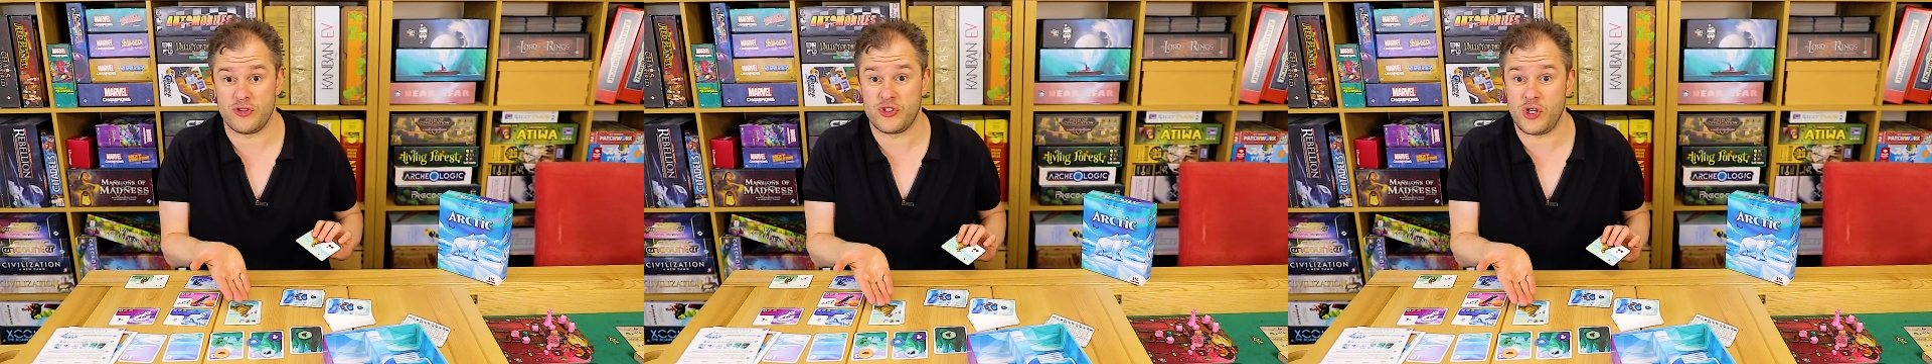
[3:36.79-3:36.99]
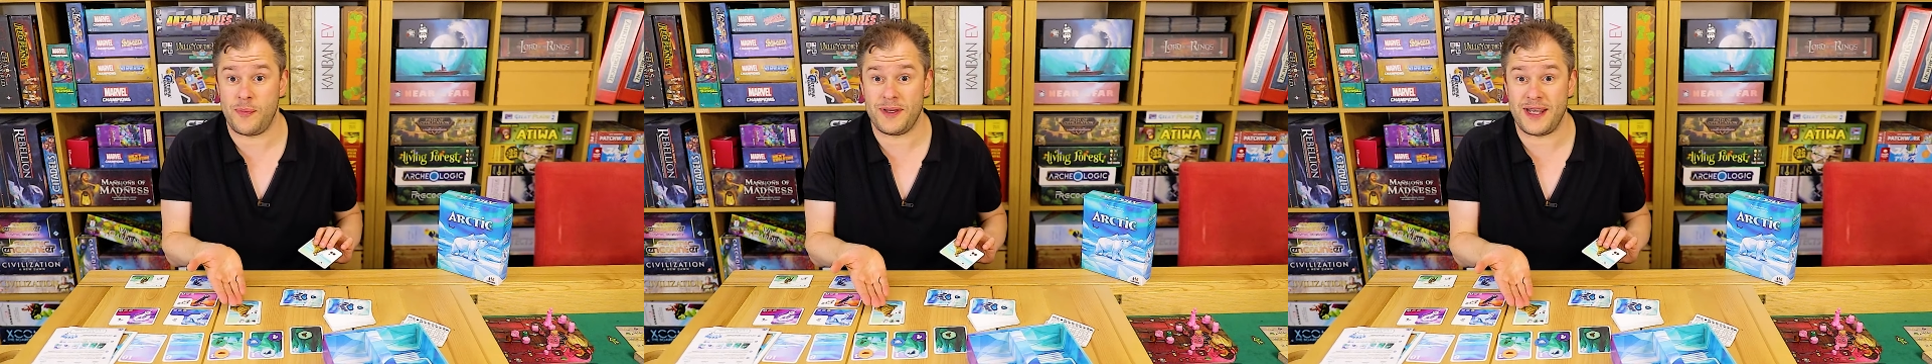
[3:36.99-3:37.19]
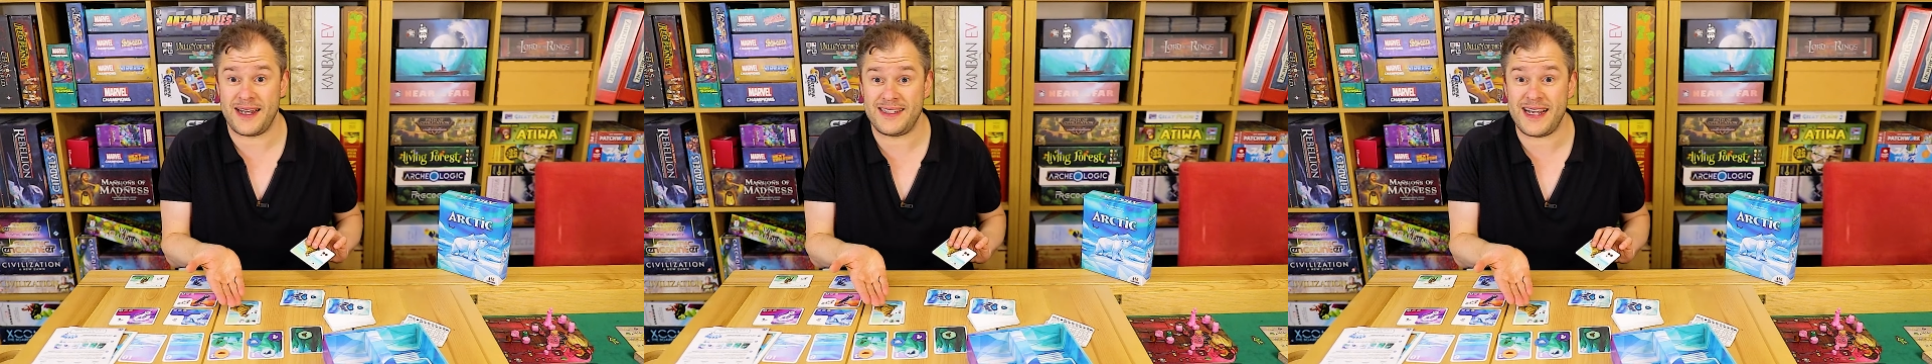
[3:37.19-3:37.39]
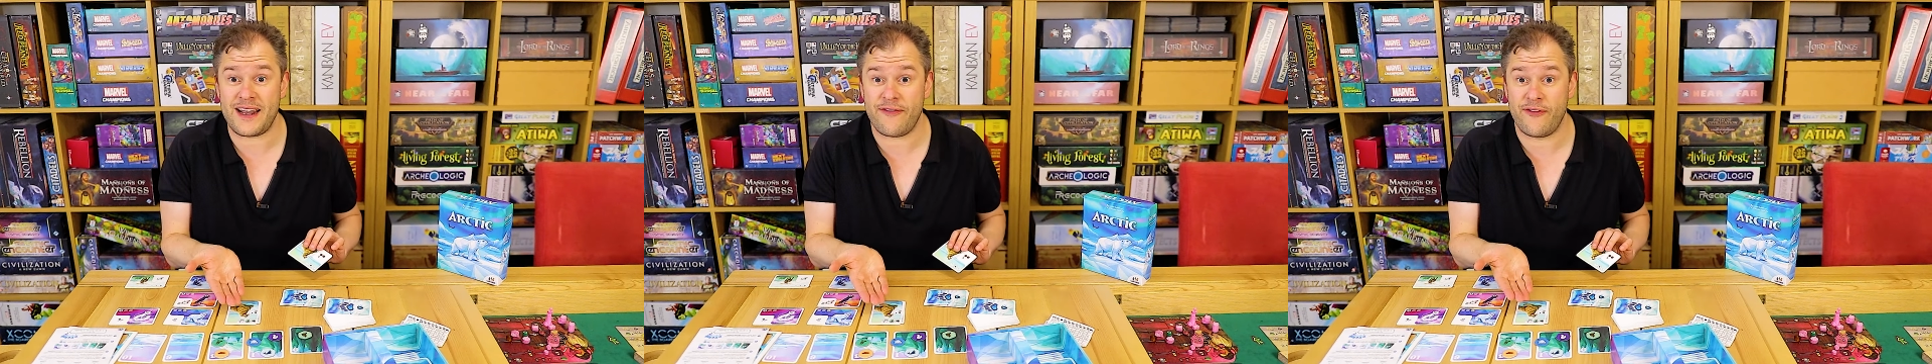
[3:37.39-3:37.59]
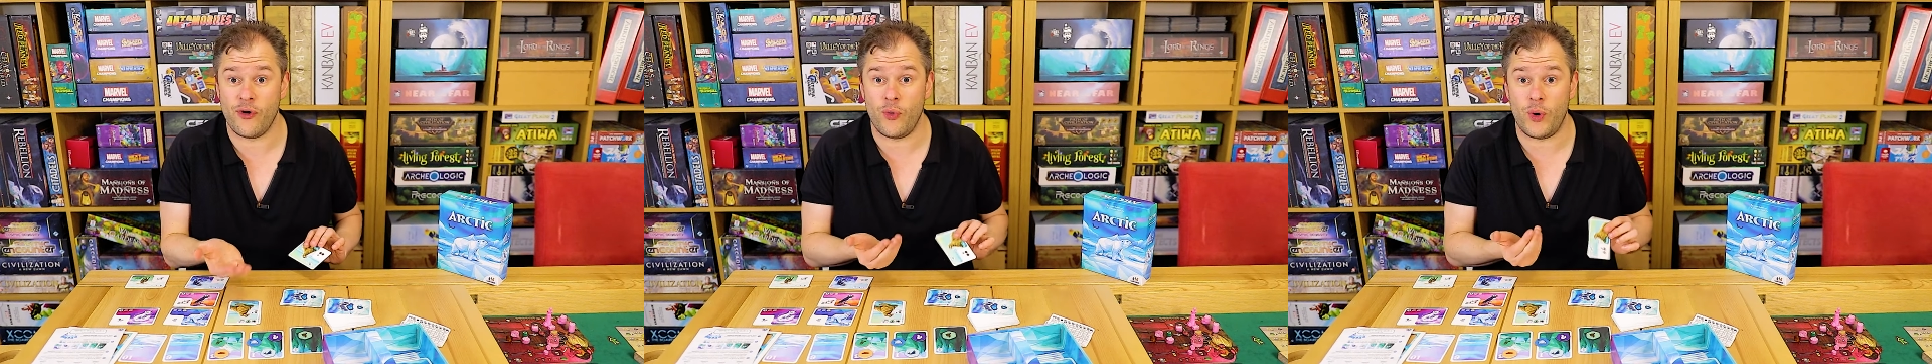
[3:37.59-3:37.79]
on top of their
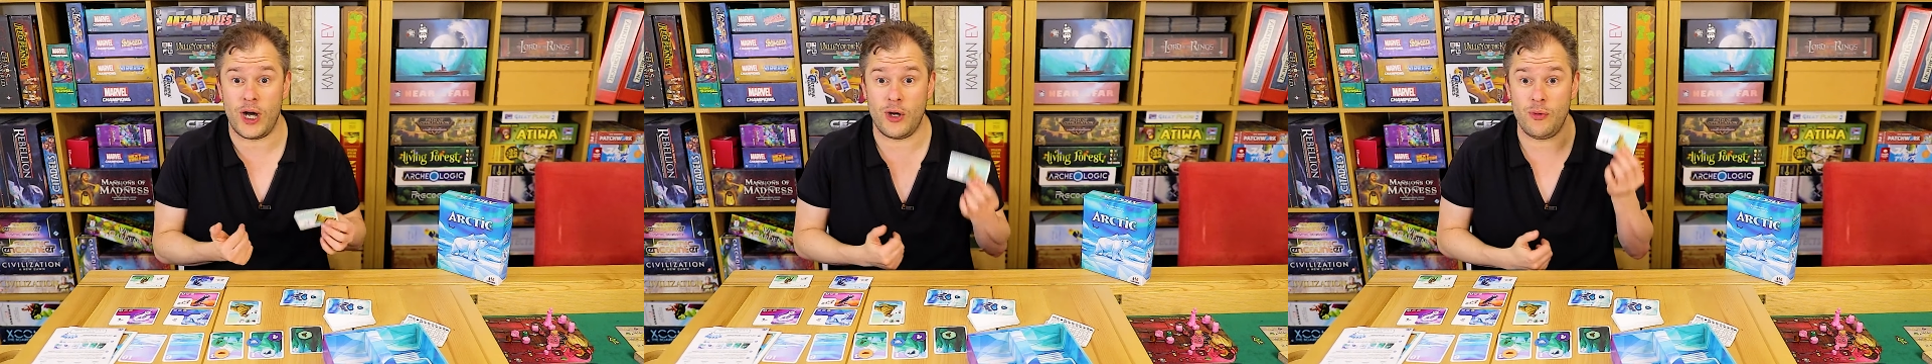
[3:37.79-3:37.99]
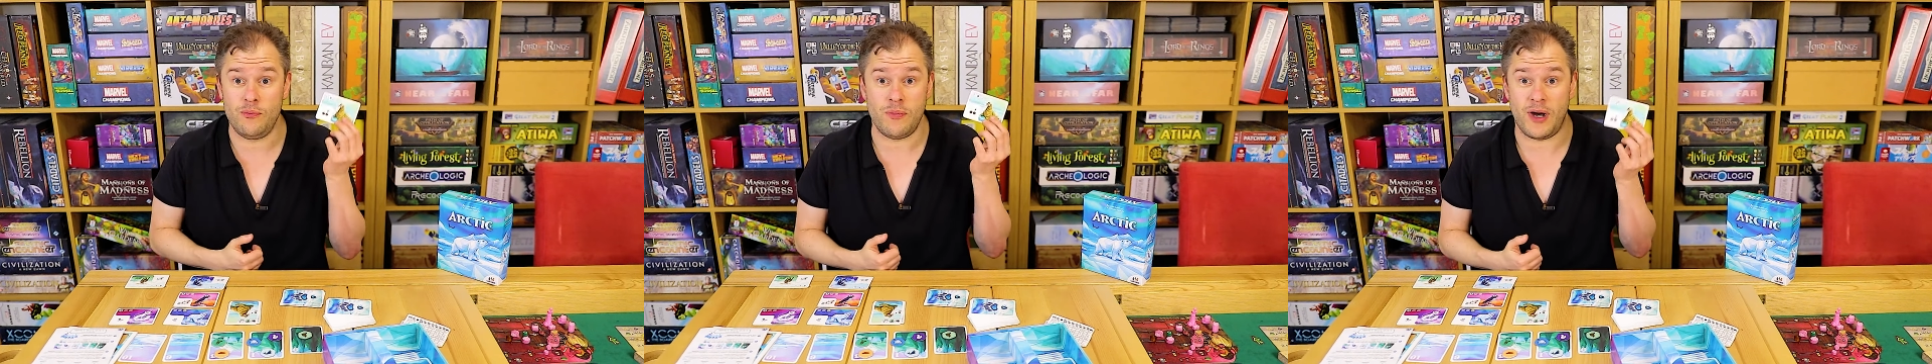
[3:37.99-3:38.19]
deck for a while,